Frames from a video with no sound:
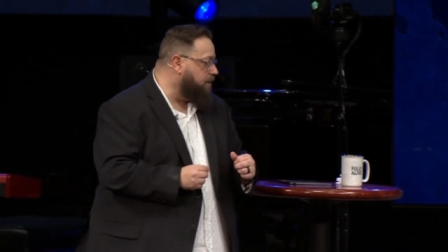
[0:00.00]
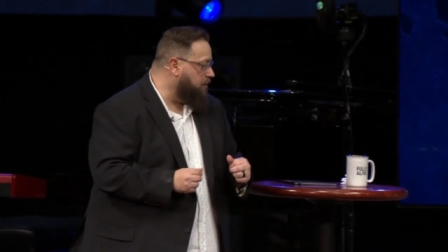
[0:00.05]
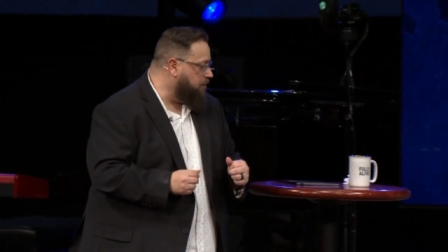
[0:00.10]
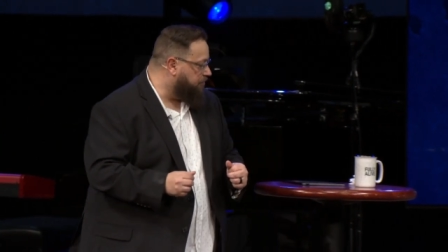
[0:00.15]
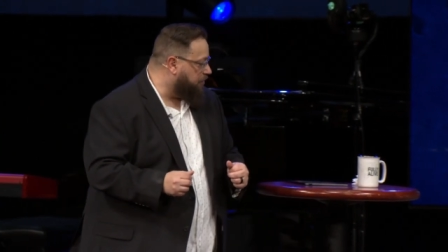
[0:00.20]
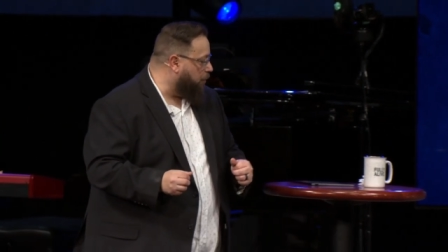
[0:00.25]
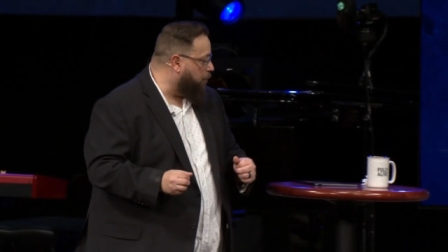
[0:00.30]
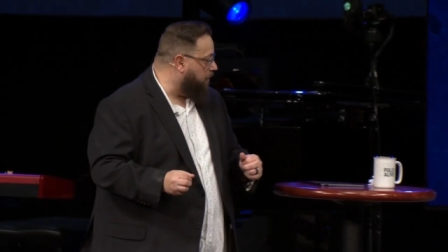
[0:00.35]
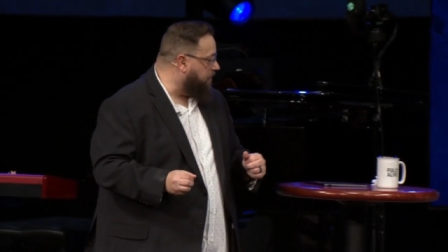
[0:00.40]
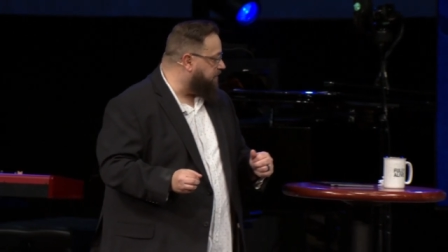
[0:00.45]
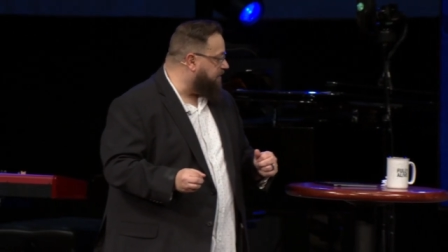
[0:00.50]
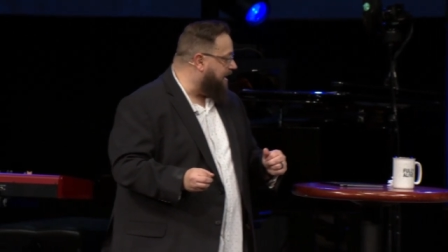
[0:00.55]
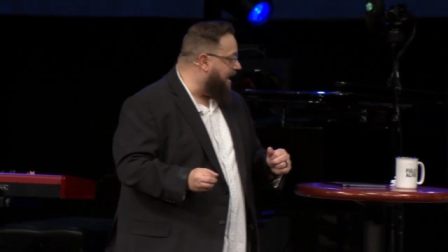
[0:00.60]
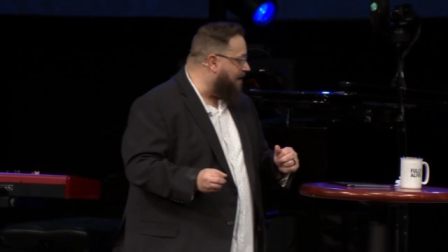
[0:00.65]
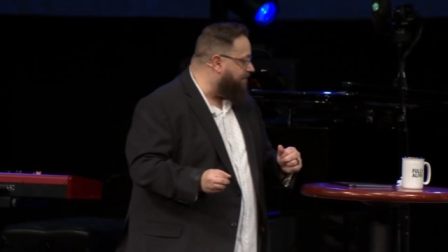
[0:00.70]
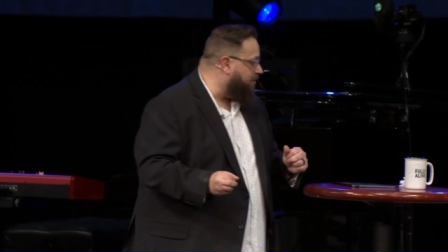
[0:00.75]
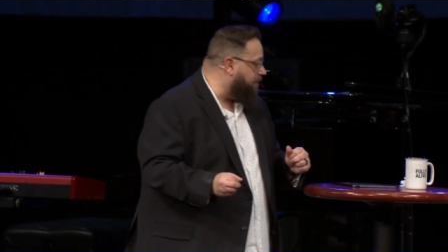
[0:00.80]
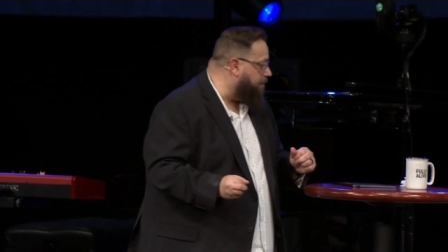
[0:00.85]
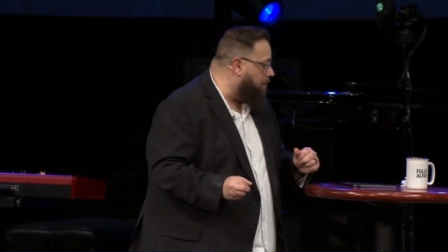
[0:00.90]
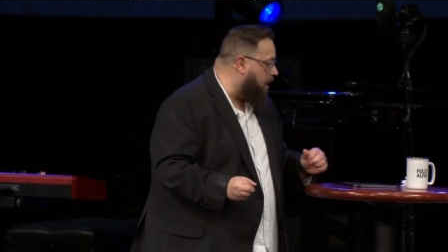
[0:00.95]
So he wasn't
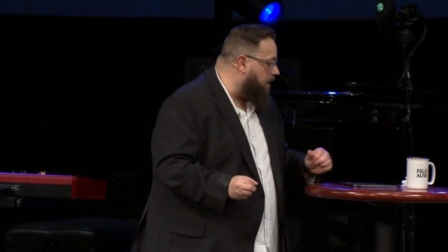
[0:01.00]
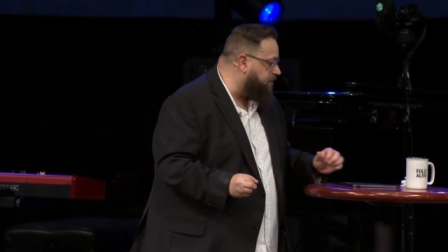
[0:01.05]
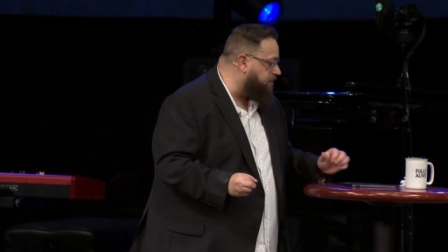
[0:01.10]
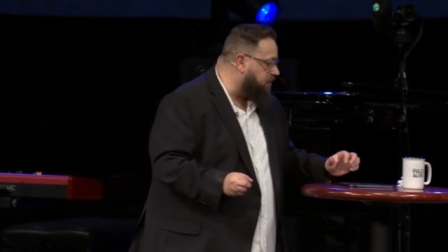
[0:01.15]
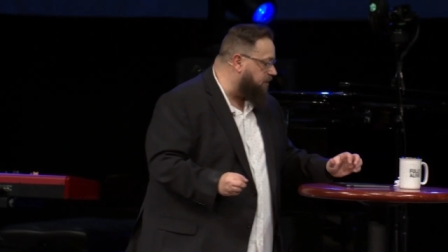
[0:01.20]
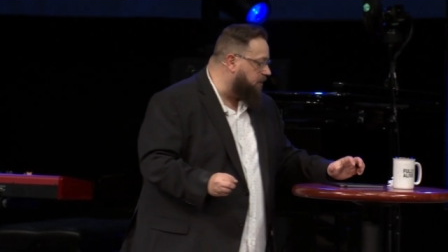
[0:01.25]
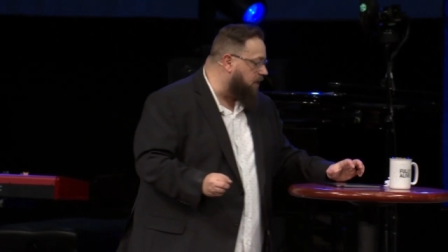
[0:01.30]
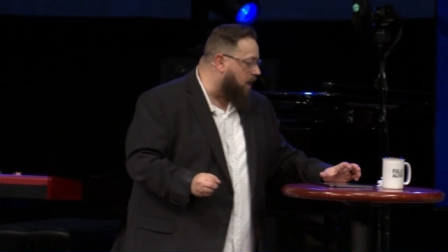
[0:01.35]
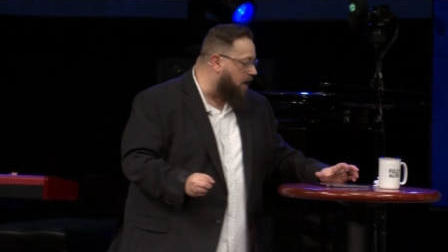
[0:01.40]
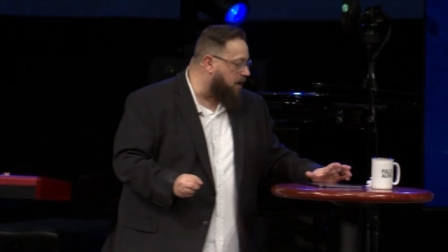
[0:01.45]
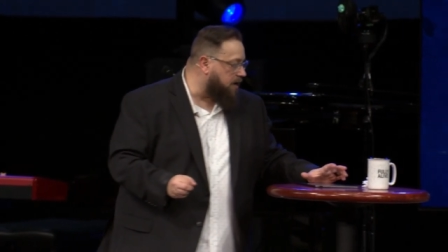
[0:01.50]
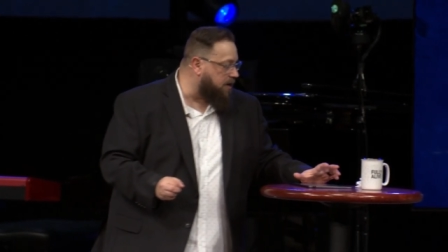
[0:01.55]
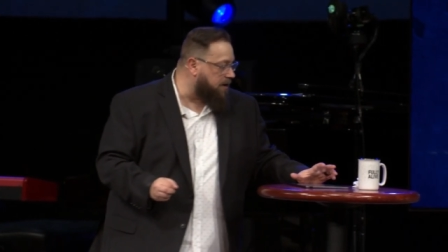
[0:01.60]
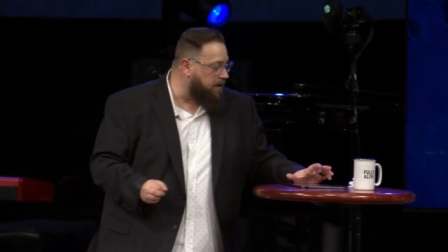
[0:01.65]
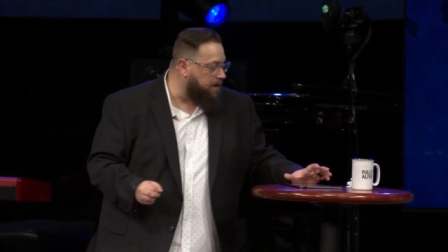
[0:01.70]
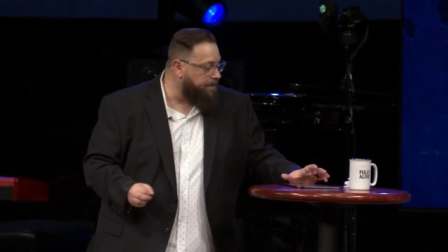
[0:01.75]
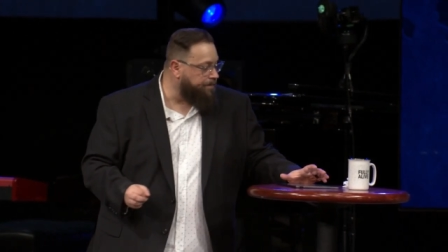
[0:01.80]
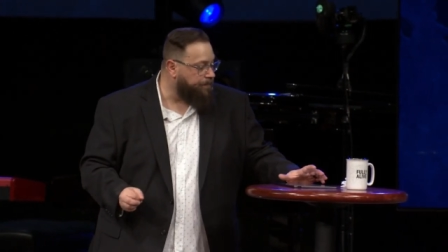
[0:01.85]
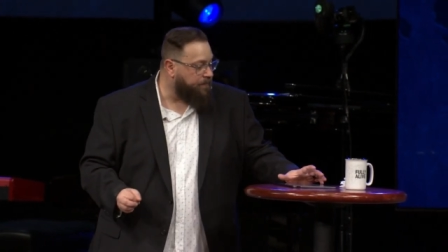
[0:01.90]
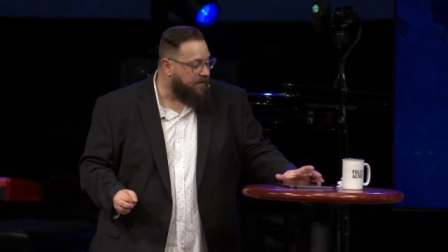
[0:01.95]
having much luck
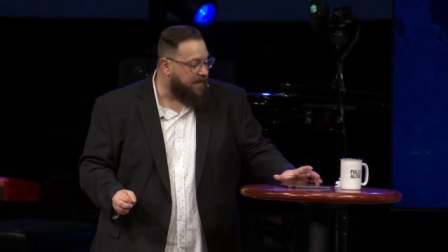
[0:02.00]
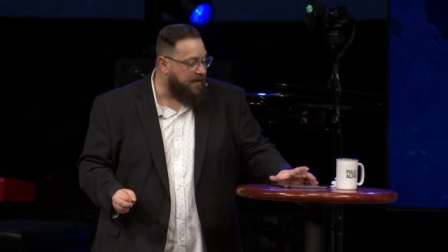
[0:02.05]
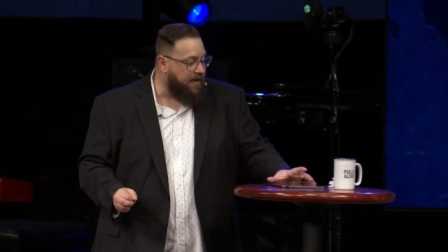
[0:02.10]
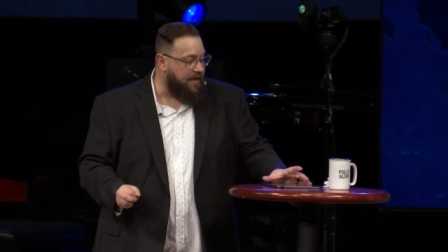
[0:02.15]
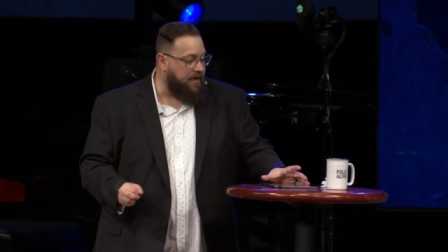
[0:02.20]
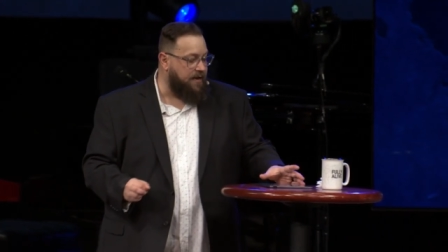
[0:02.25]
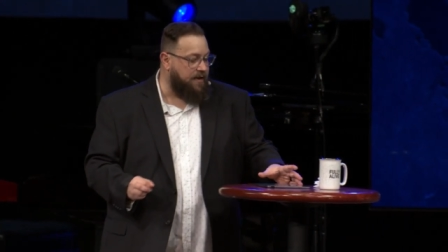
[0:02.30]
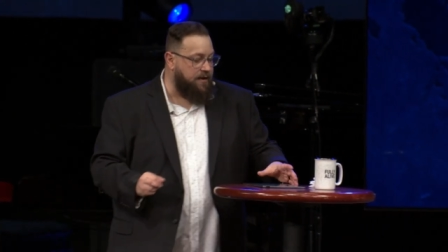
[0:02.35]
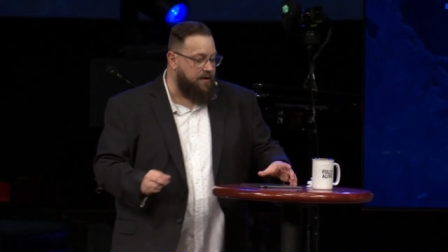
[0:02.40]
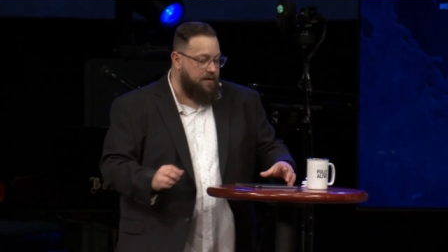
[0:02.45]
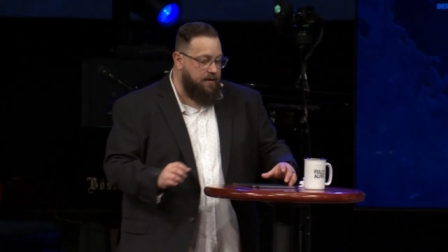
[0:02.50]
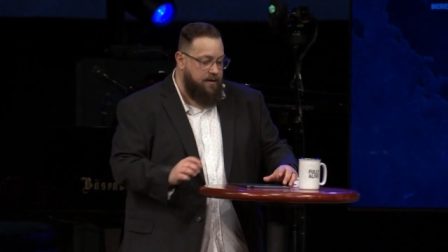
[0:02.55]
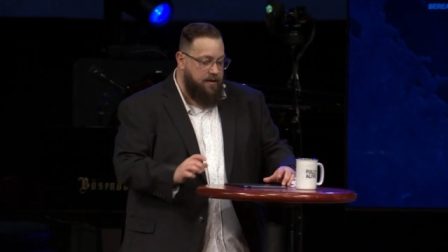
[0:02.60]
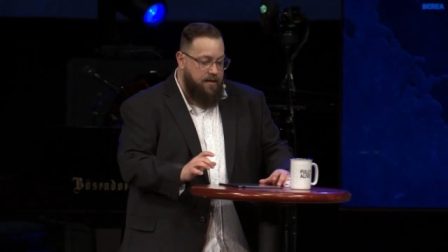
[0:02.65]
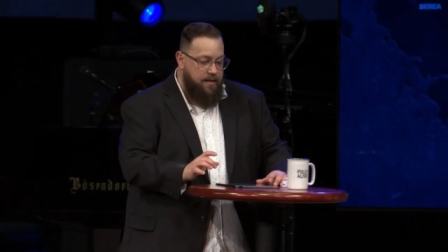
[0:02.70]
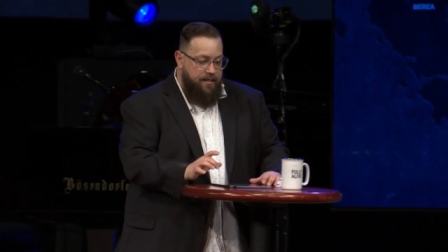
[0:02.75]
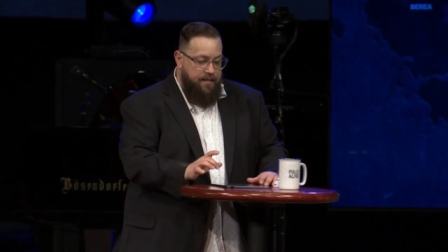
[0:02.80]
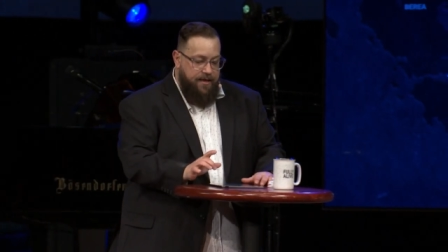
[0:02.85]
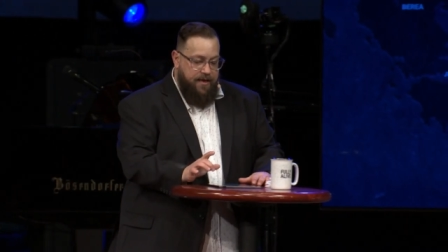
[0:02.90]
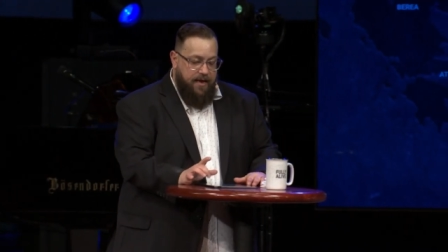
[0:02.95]
in
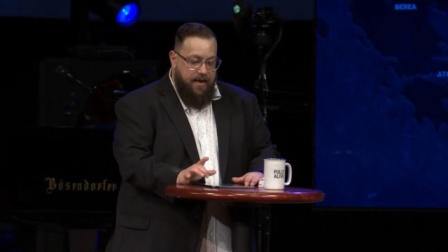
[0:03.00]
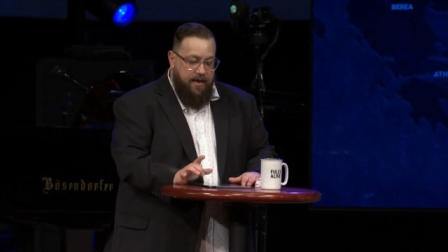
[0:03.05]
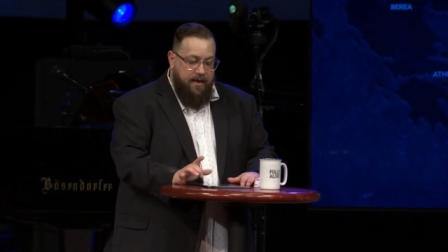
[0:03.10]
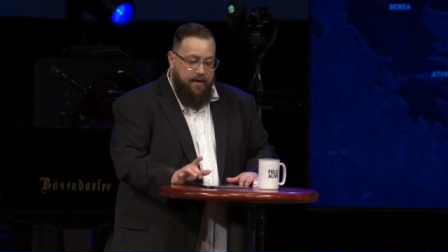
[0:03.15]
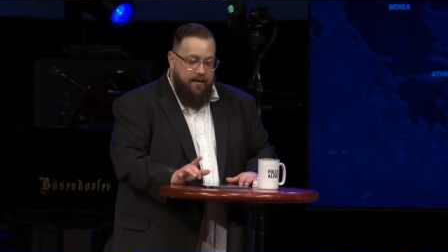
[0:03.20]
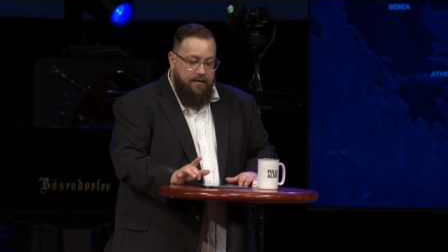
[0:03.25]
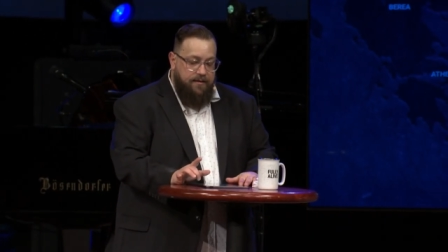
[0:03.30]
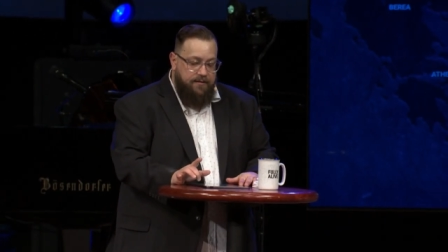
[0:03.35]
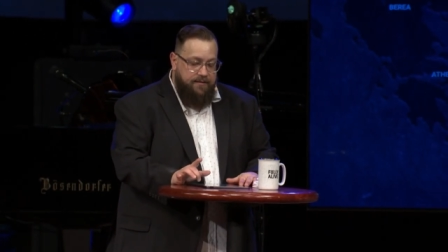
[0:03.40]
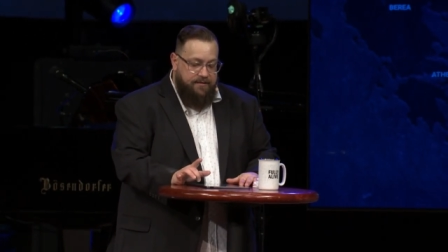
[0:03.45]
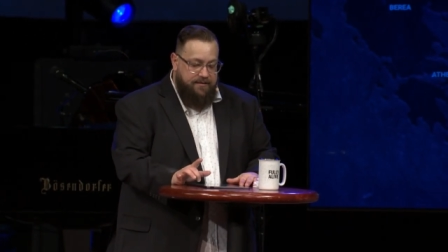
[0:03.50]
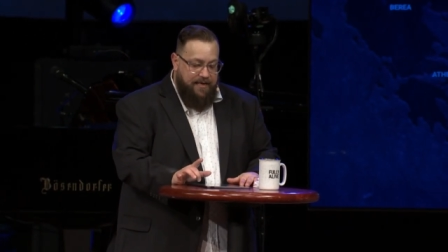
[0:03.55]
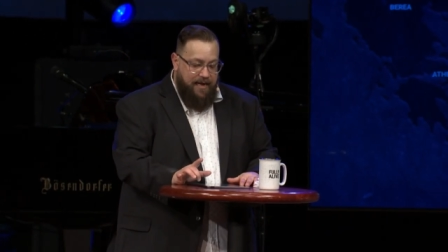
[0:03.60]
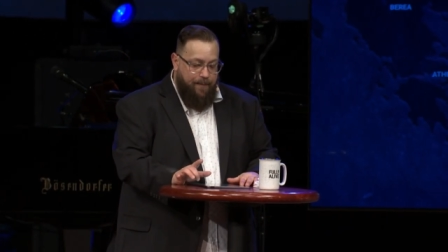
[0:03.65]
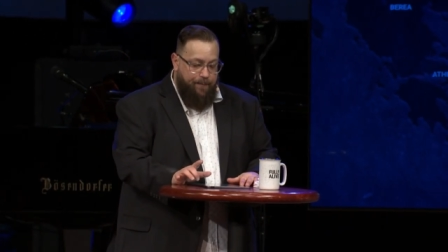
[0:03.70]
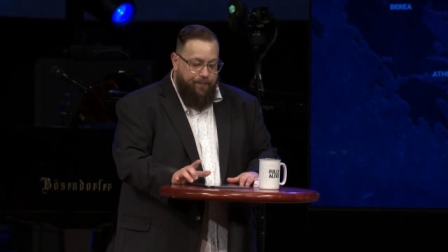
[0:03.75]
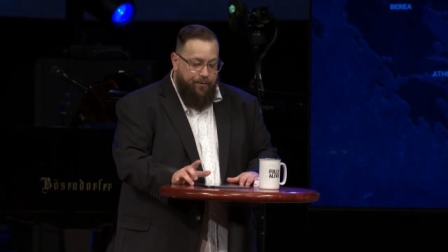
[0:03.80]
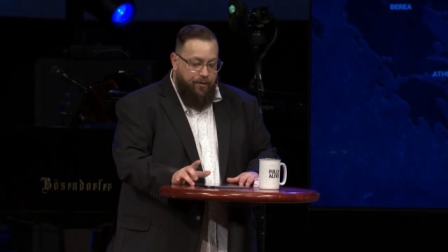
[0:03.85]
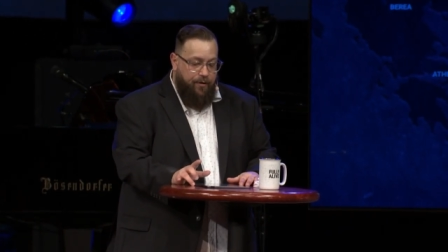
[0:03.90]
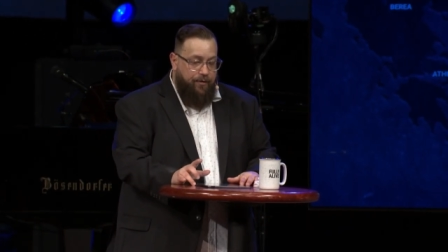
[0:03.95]
the
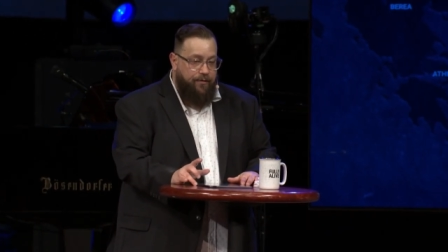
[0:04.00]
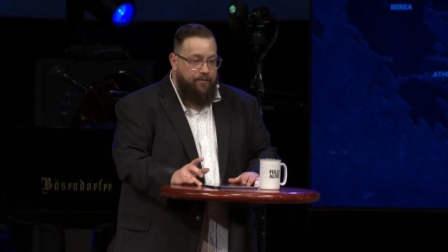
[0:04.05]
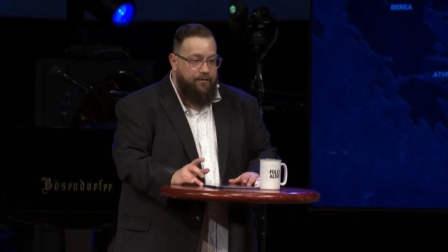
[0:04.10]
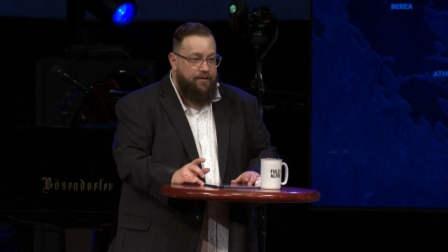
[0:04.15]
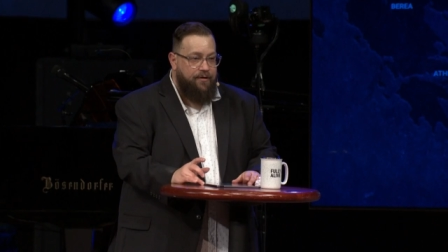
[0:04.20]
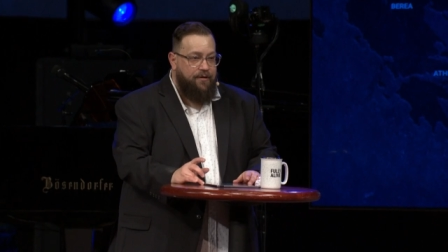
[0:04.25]
temple.